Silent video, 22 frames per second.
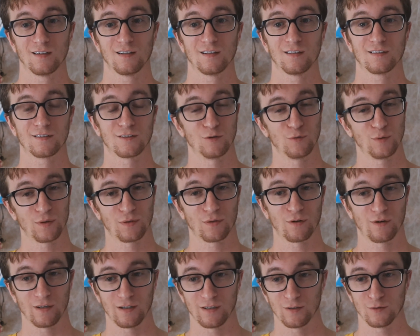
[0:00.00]
So
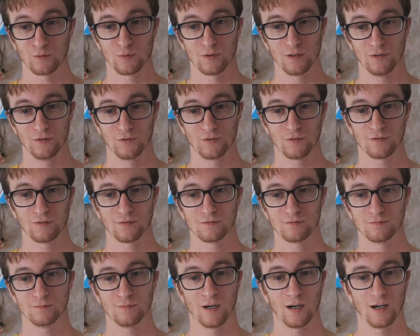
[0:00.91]
1:30 was
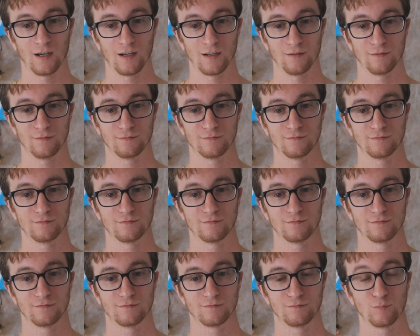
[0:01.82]
my
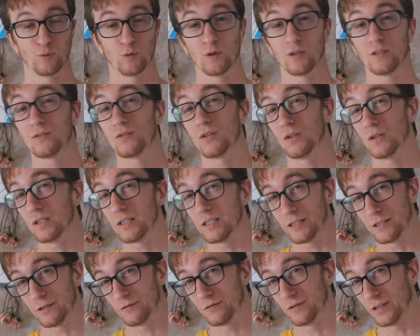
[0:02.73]
point to
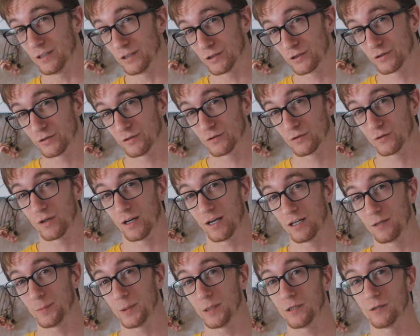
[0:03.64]
leave-ish, so I had
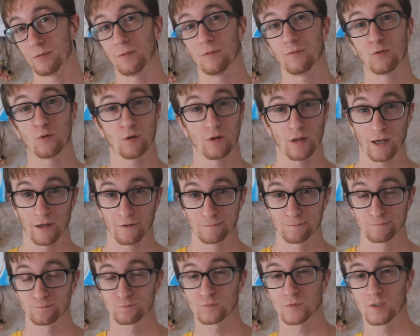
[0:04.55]
to be there before that.
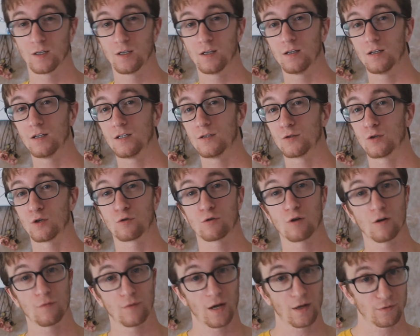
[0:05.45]
So I
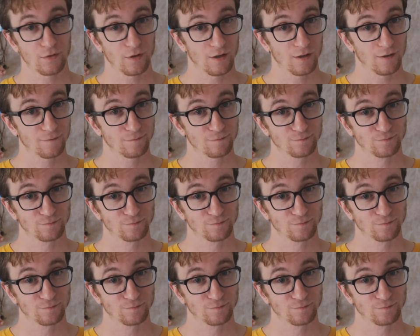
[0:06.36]
drove out there,